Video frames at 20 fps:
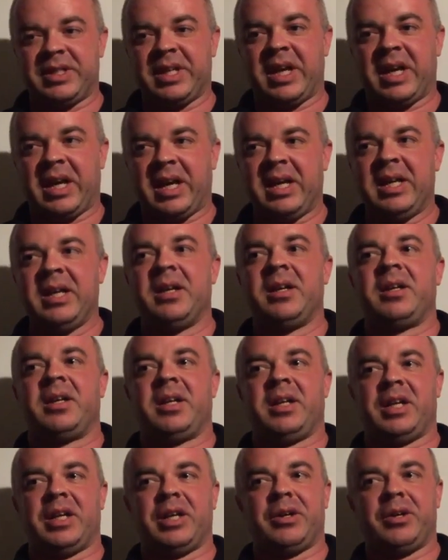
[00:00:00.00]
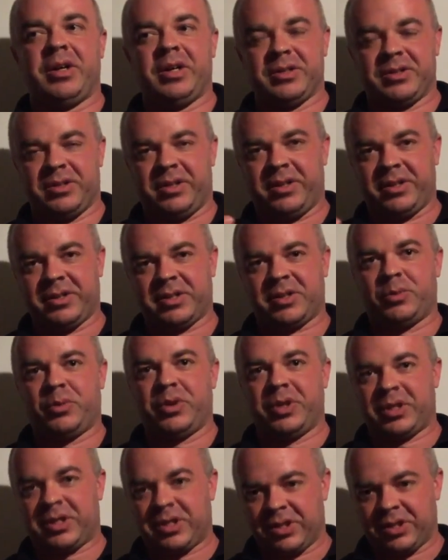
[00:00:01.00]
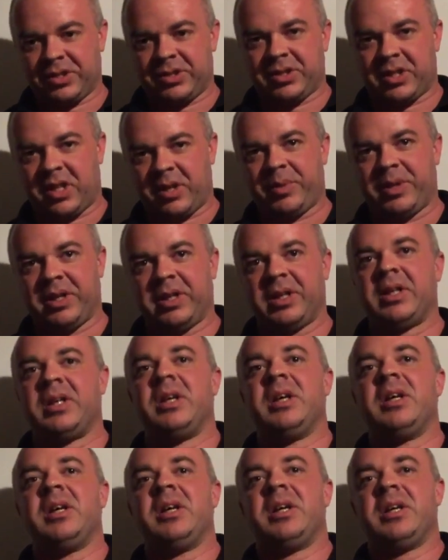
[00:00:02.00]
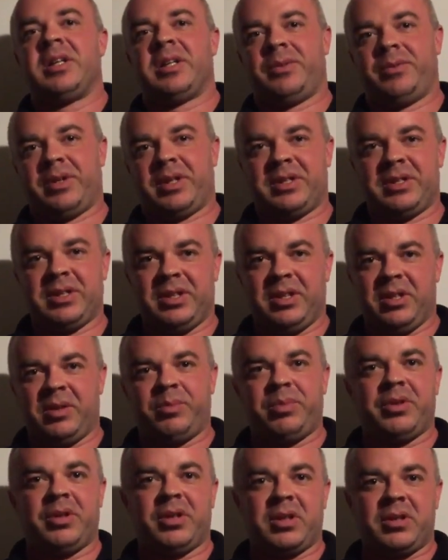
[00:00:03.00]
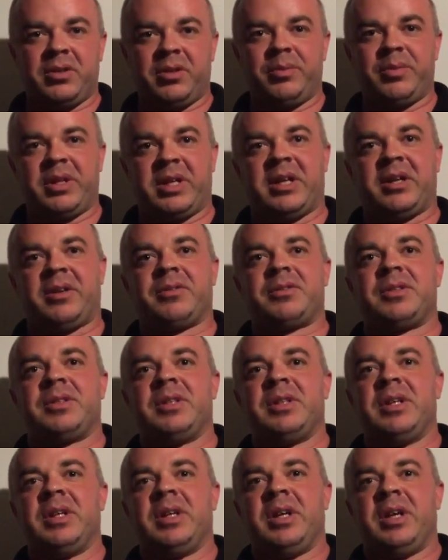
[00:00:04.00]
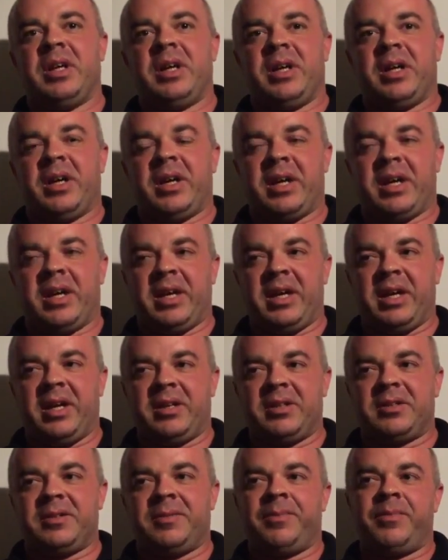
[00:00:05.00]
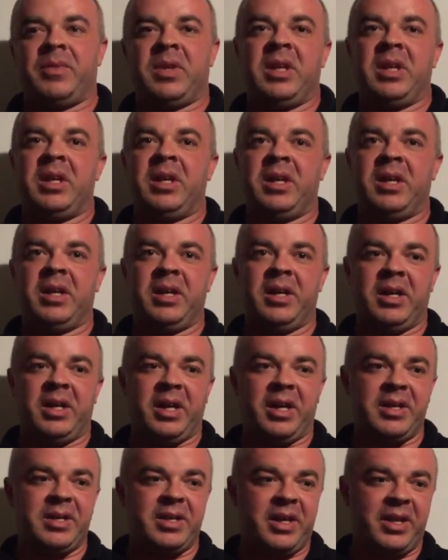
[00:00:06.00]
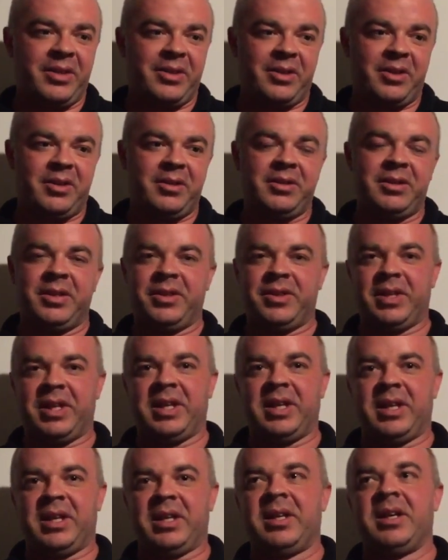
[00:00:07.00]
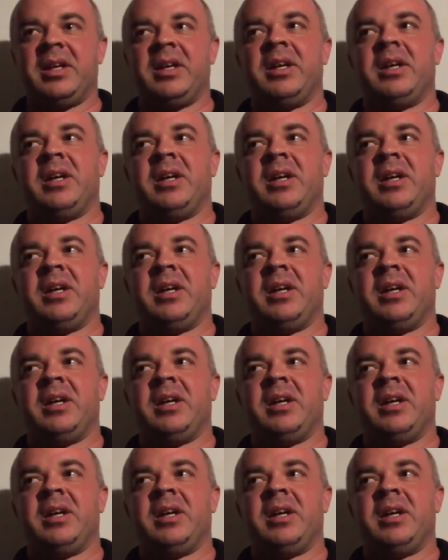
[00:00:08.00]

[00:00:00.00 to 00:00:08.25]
day, as long as our moisture is dropping, then we continue to pull equipment out. And another thing